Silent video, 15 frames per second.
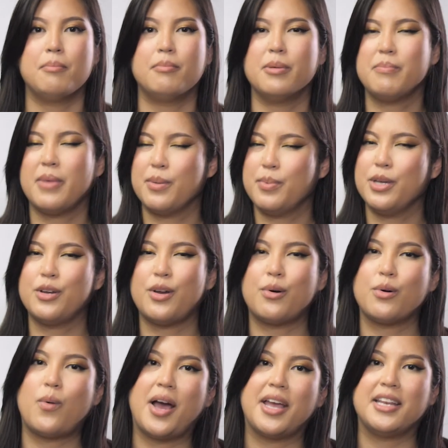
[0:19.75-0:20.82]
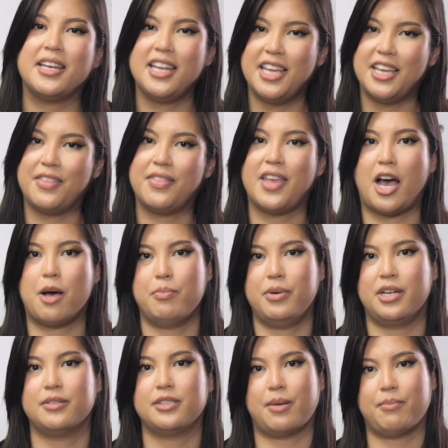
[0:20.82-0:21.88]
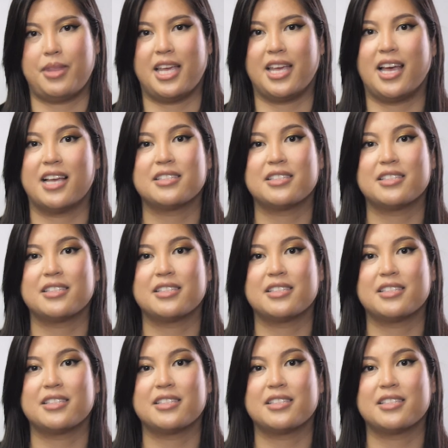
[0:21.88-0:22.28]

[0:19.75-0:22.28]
but maybe you don't quite need the output of something